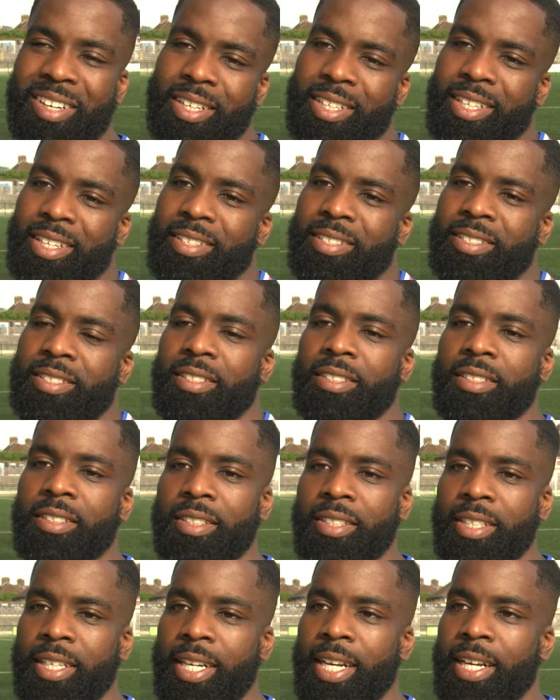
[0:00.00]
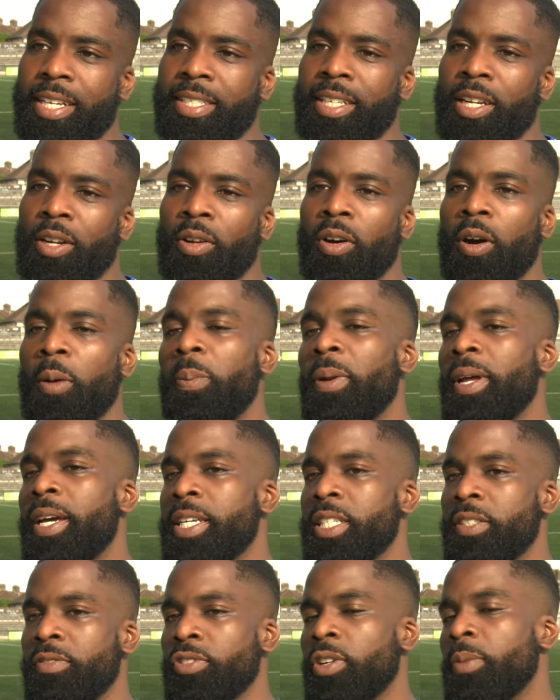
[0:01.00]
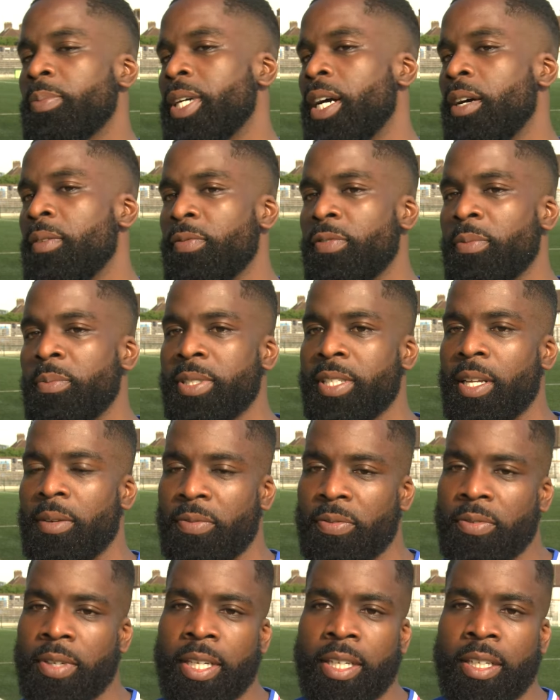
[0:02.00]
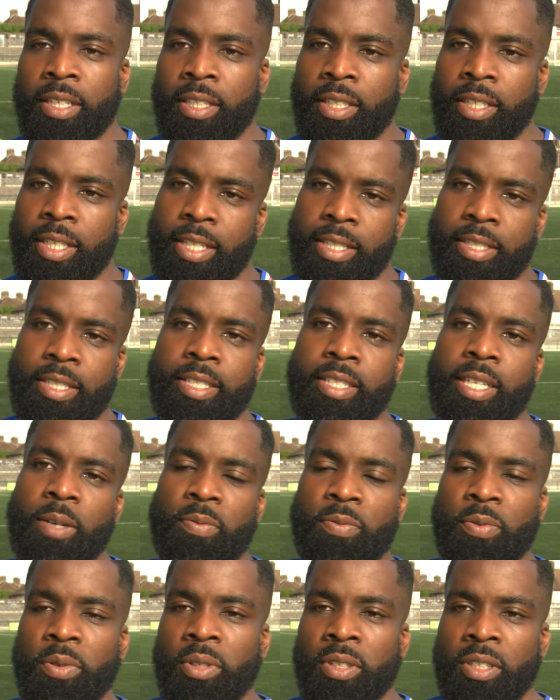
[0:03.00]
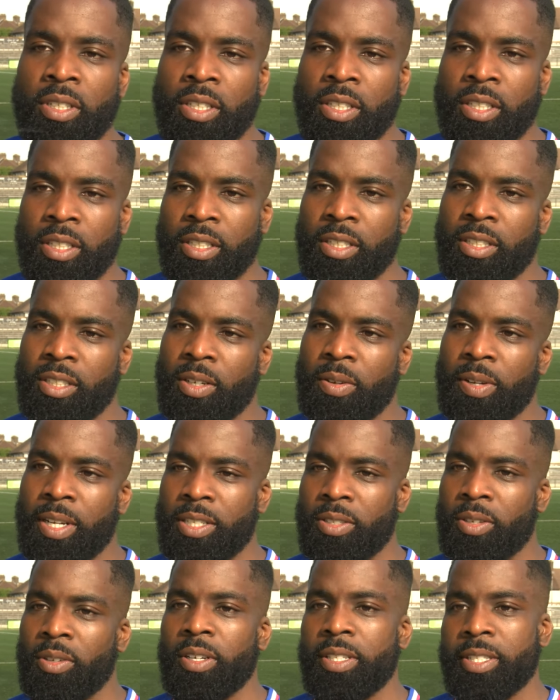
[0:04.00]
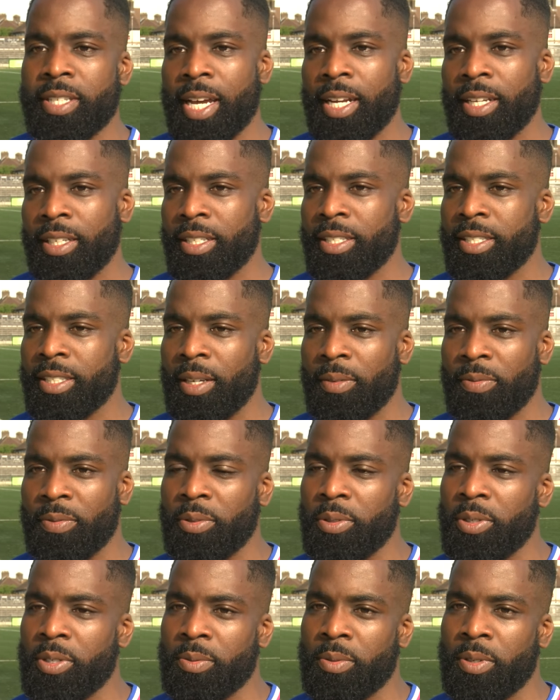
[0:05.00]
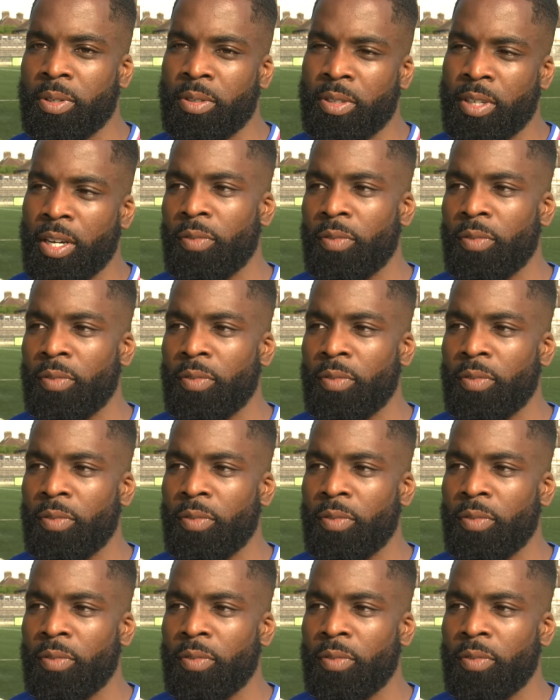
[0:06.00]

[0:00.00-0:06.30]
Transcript: guess, like I said, a lot of players have dropped down from step three into step four, you know, and there's a lot of talent in step four as well.